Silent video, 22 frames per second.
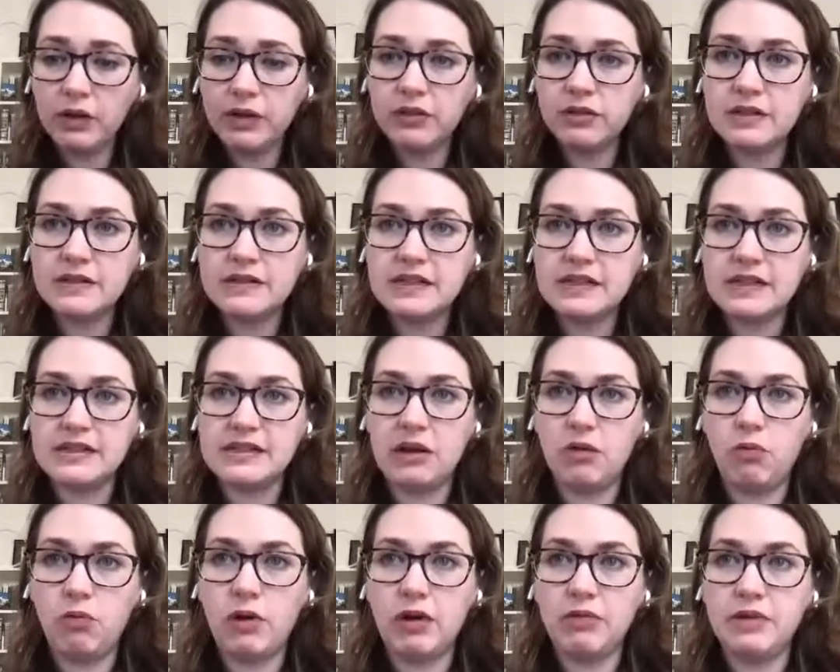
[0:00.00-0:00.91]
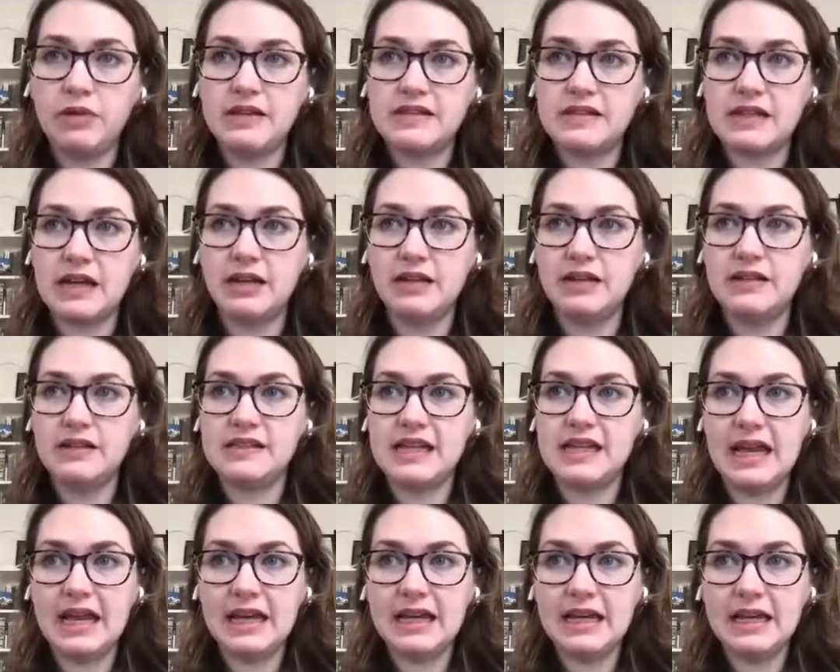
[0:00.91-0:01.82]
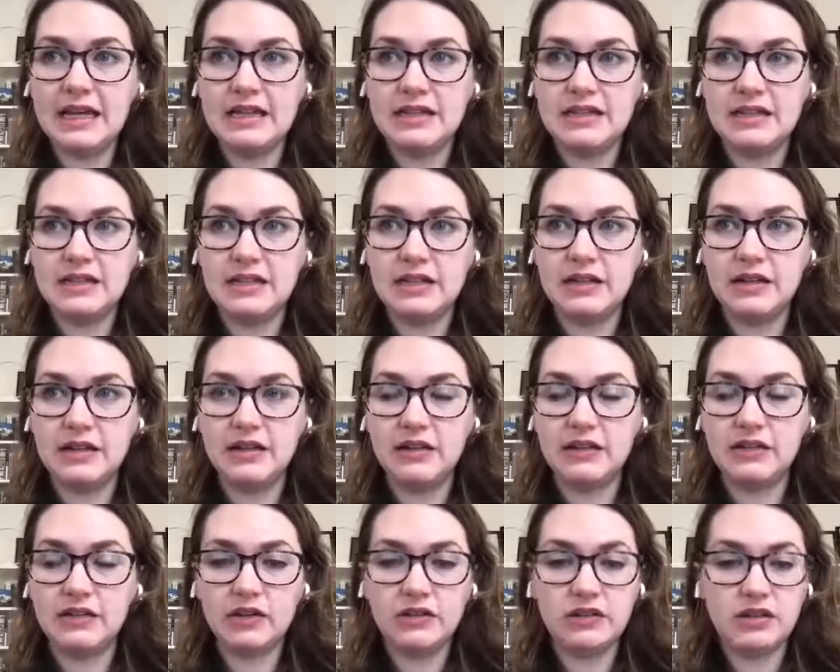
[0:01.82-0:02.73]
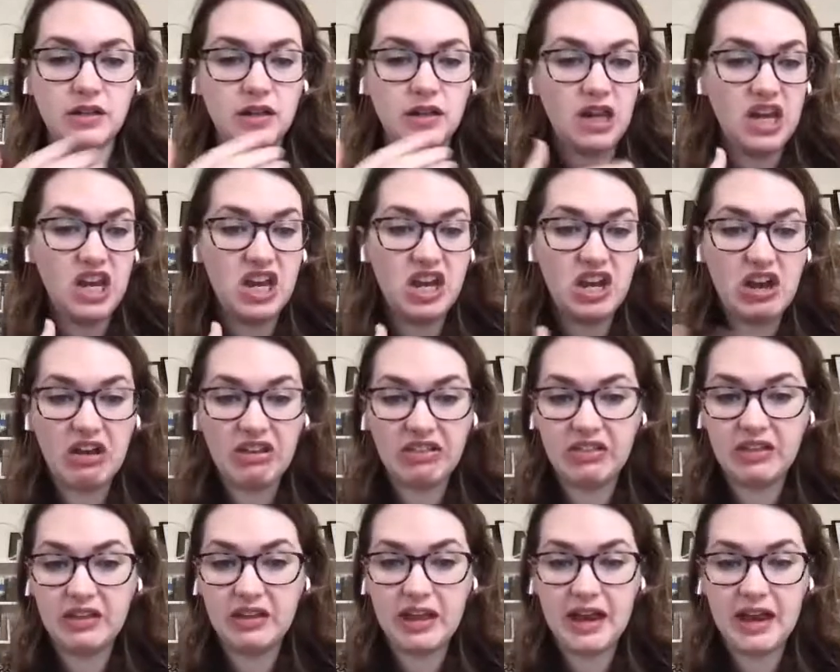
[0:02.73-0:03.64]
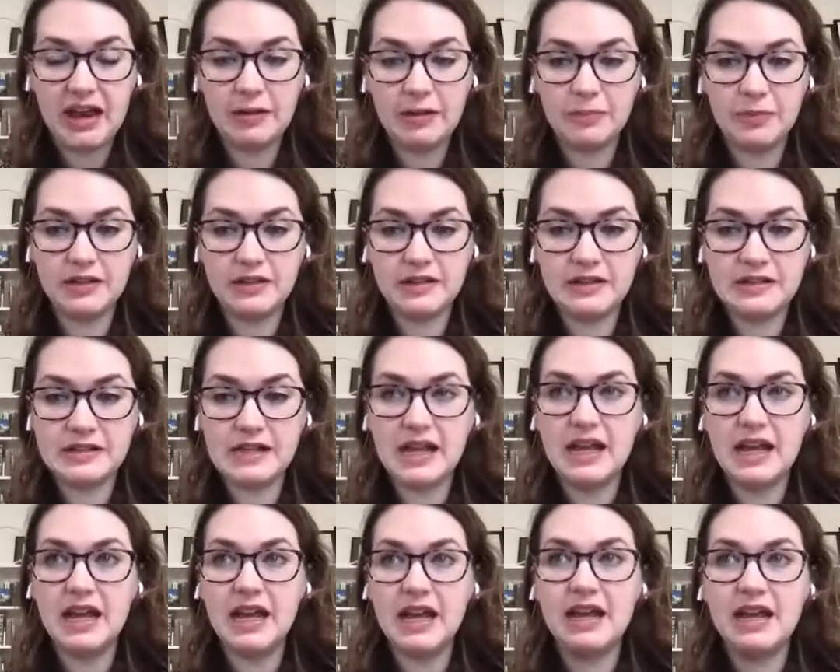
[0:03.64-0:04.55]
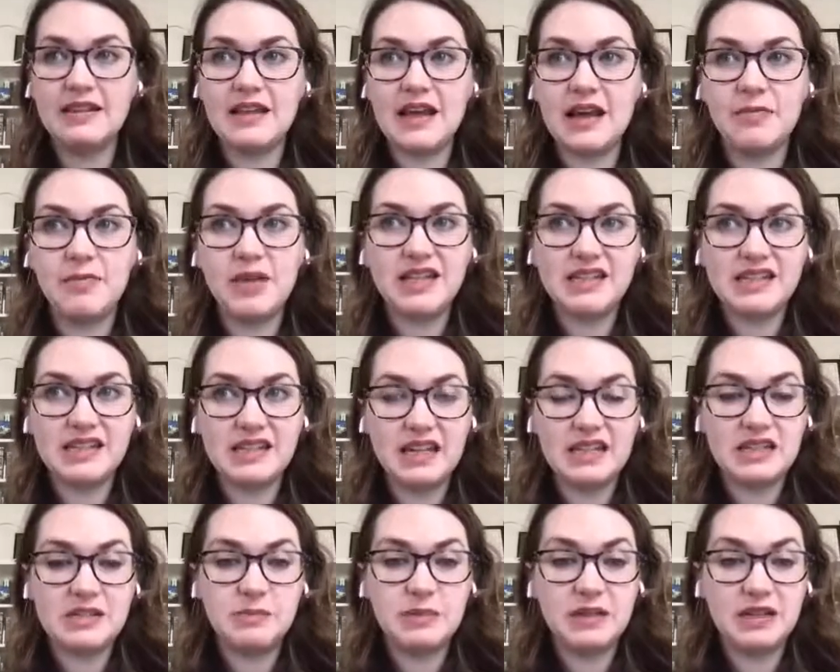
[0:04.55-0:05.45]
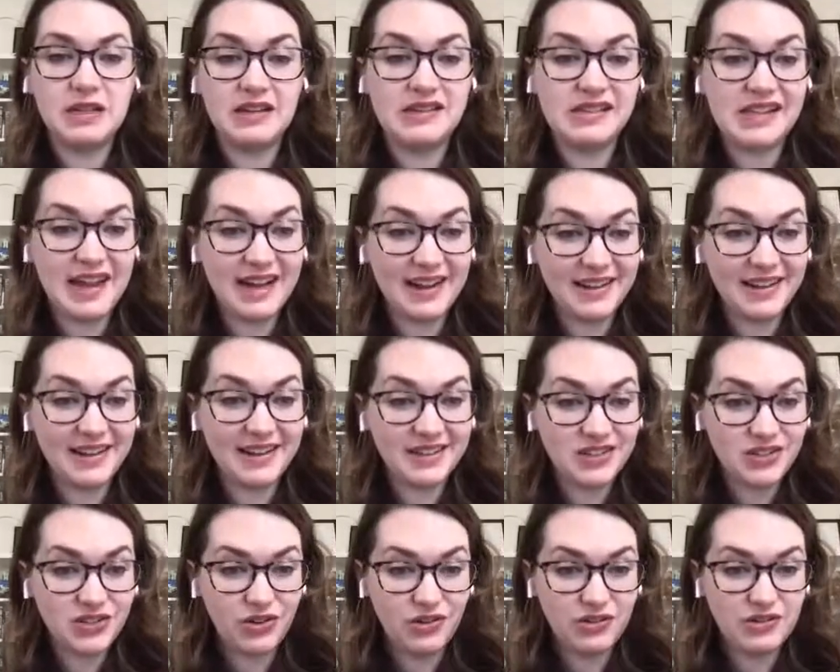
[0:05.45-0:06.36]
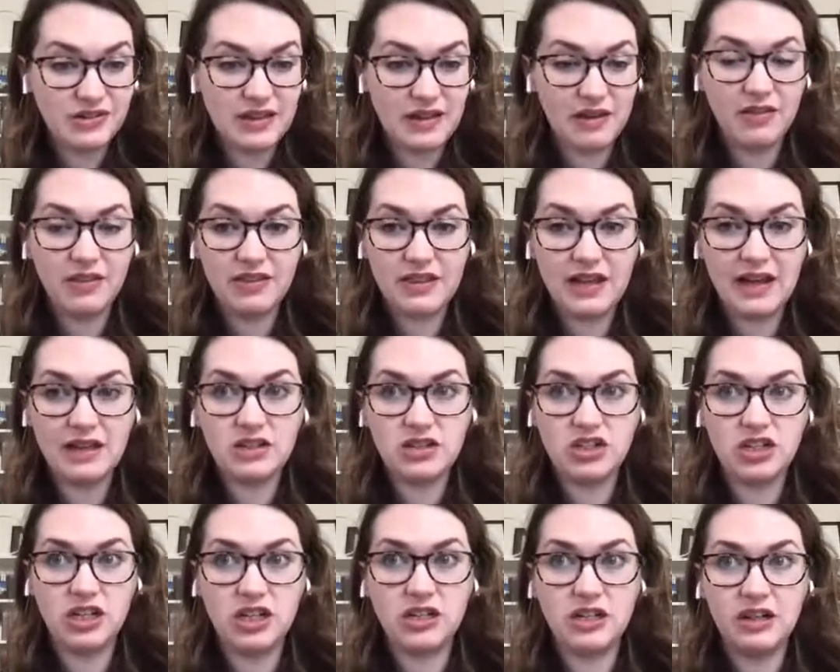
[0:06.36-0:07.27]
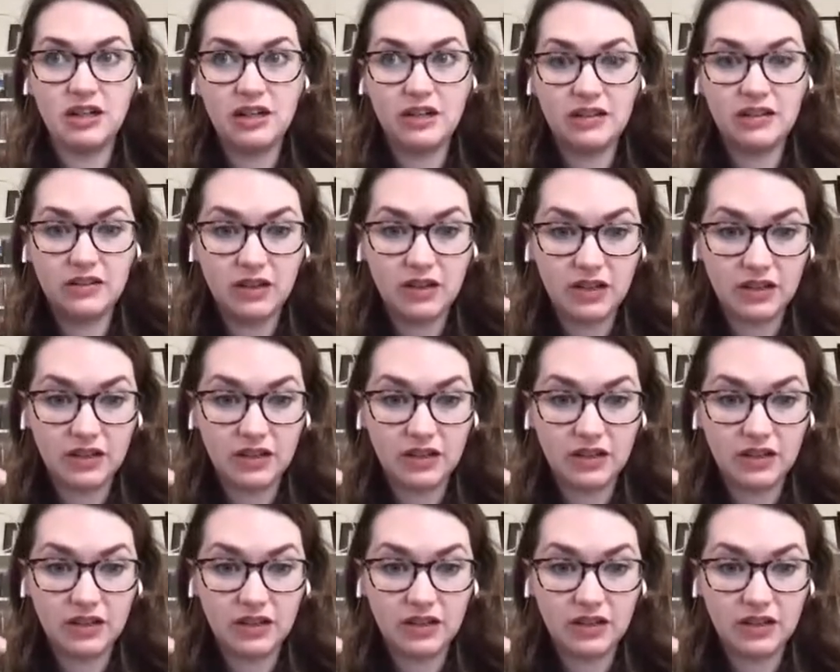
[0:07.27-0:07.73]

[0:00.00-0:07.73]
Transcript: And what you can see is that when we silence AAT in exserta, nothing happens. And that makes sense because, as it turns out, that gene